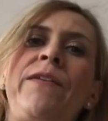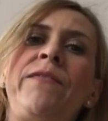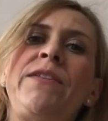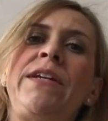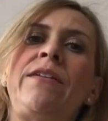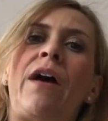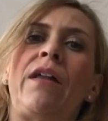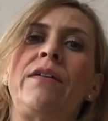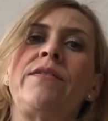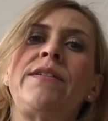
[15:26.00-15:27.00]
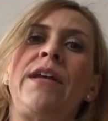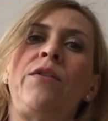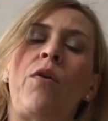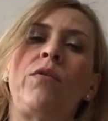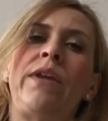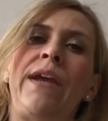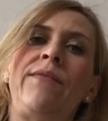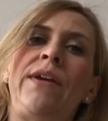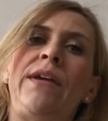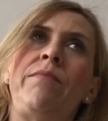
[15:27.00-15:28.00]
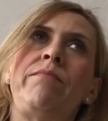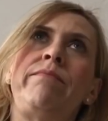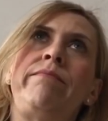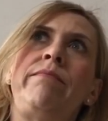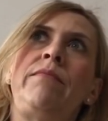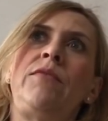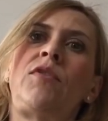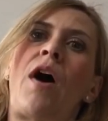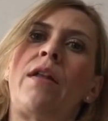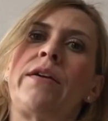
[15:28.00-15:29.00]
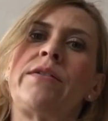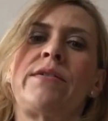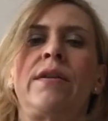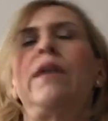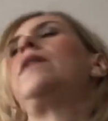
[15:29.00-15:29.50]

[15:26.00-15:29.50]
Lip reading: $15 in Old Navy dollars.